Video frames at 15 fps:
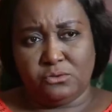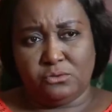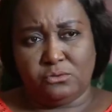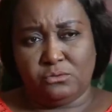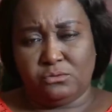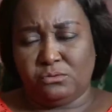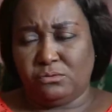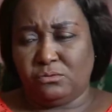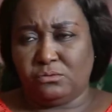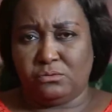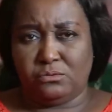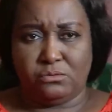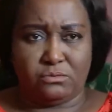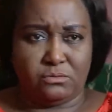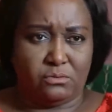
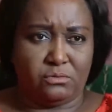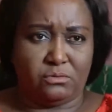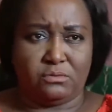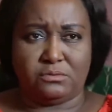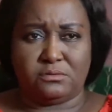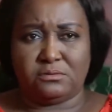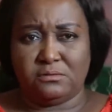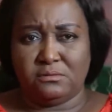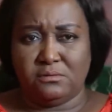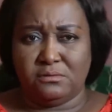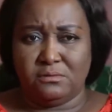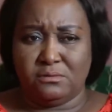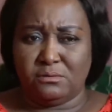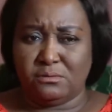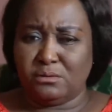Oh, God.
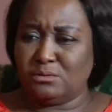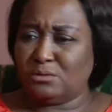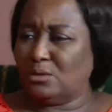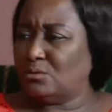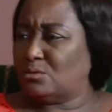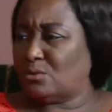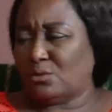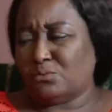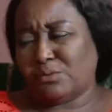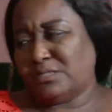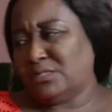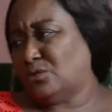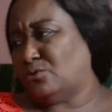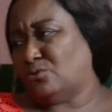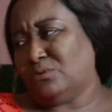It's
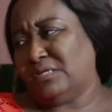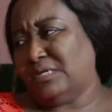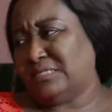already too